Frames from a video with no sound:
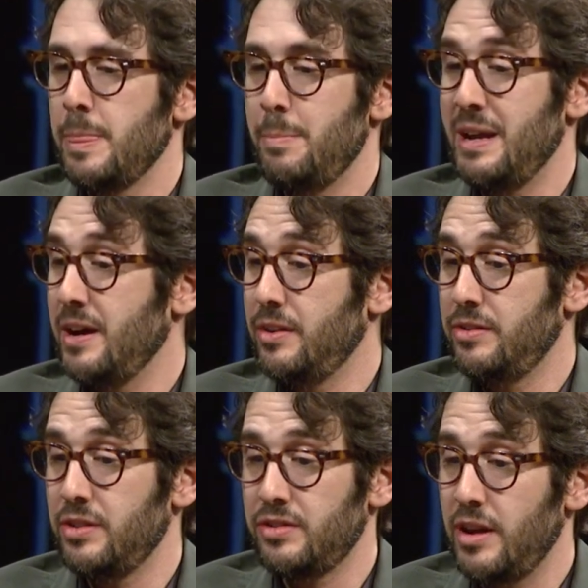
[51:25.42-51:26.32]

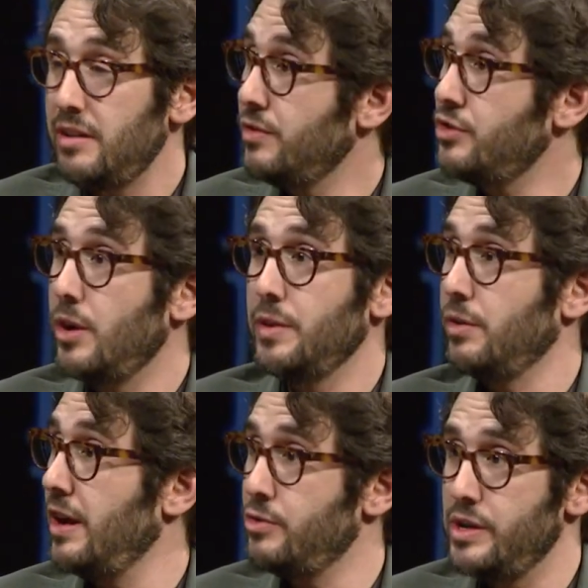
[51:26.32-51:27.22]
Because the studies have shown that
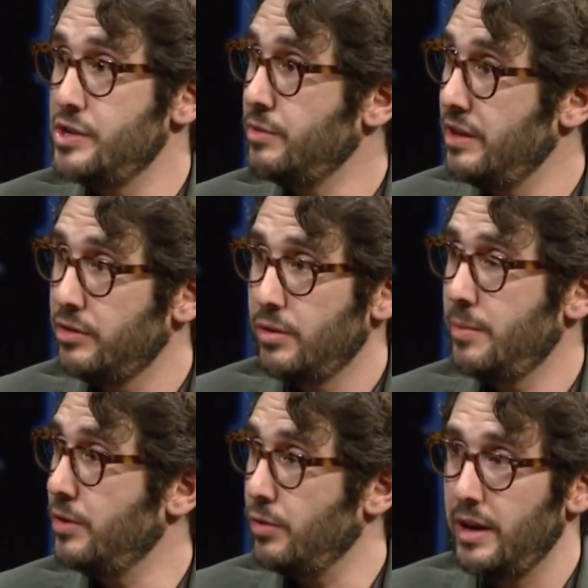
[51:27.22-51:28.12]
graduation rates go
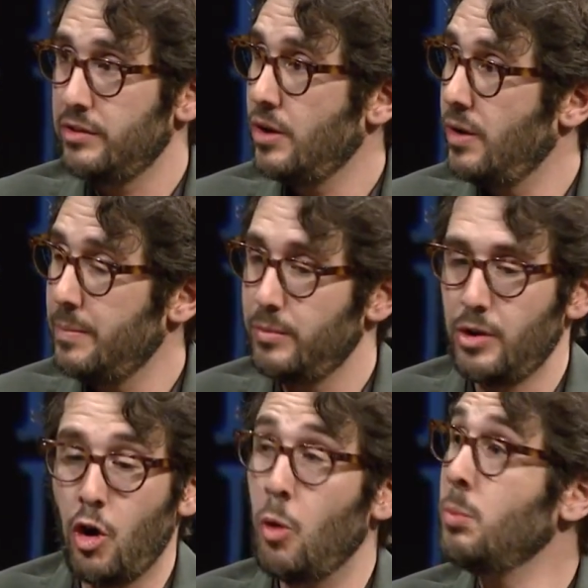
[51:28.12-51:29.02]
up, grades go up,
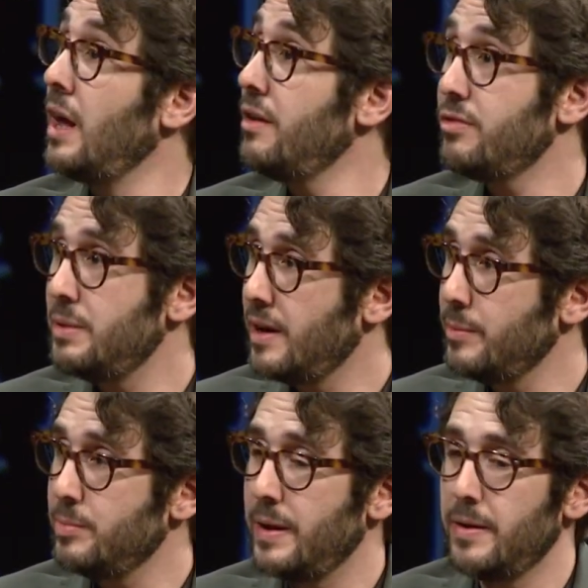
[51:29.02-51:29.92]
home life
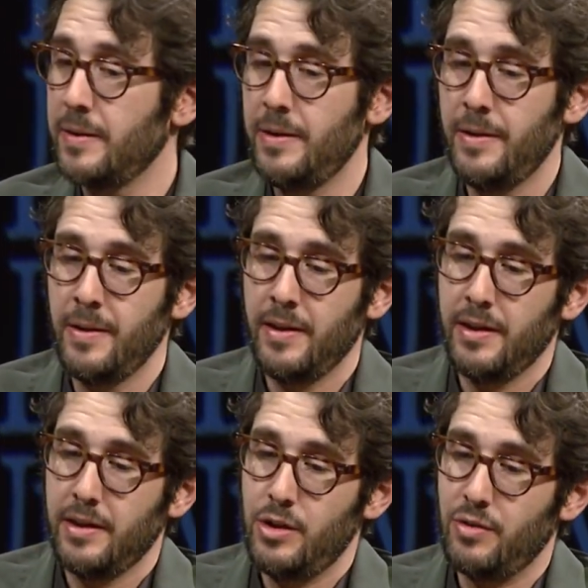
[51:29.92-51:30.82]
becomes better.
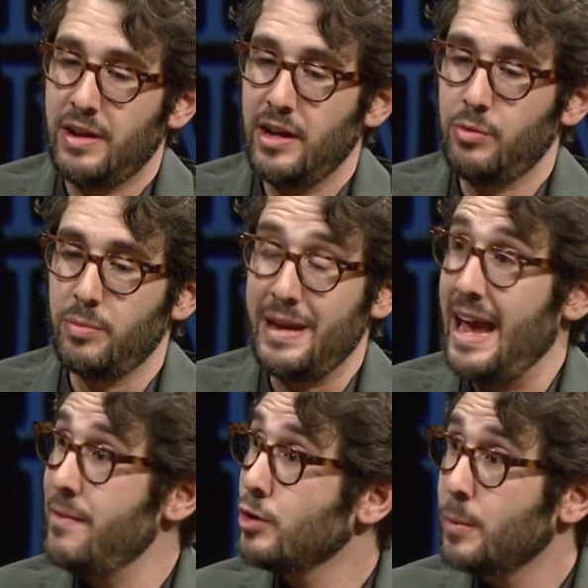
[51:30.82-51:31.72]
You have kids with
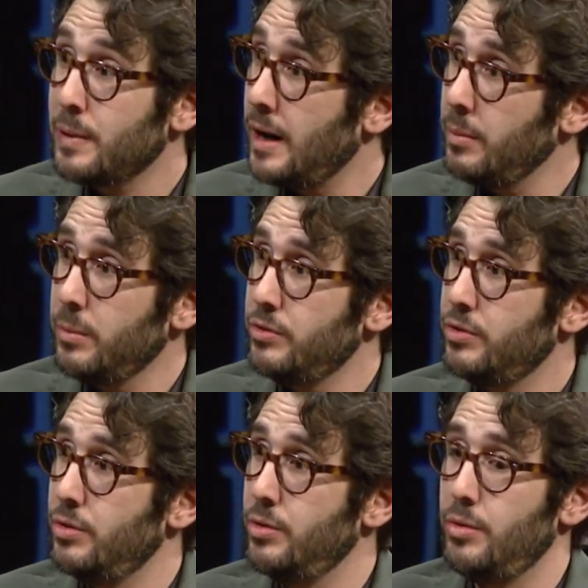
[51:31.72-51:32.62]
behavioral problems
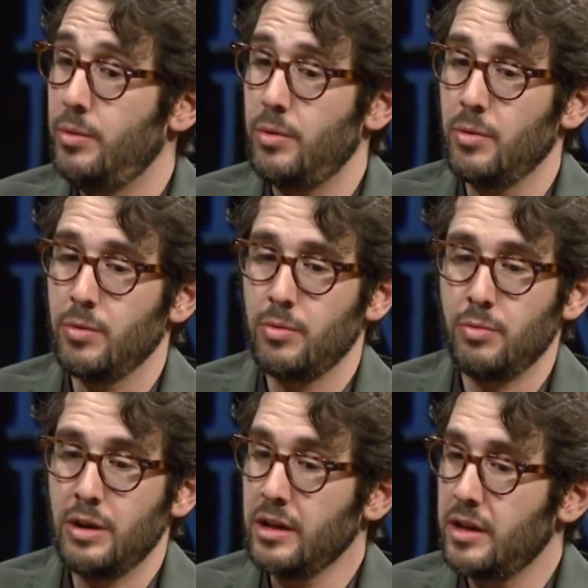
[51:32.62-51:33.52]
who
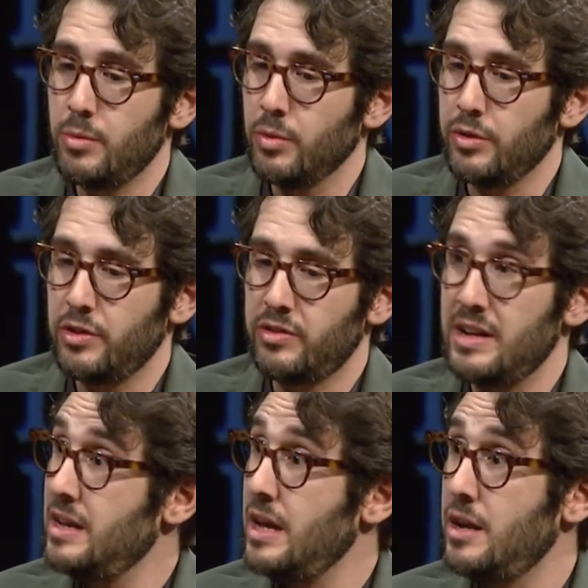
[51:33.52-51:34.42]
really were just
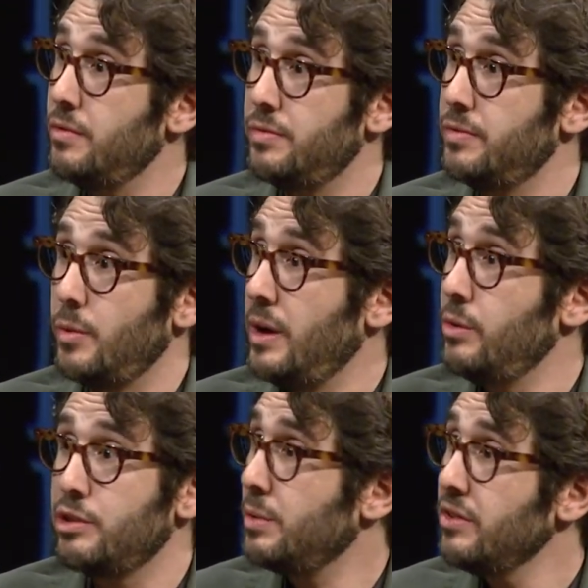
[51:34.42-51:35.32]
in need of a way to
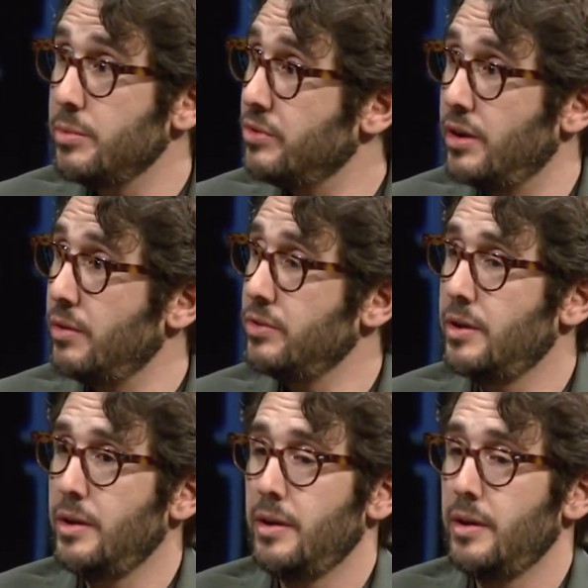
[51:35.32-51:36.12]
express themselves,